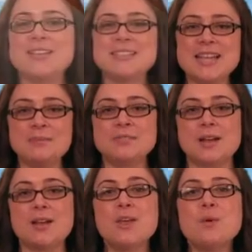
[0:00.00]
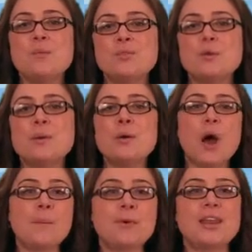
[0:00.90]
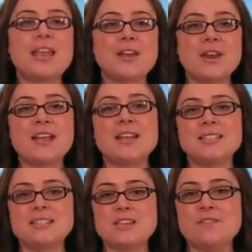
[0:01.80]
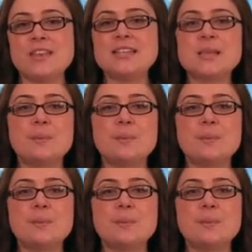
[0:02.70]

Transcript: and Samsung, with the remote operating internet-connected TVs,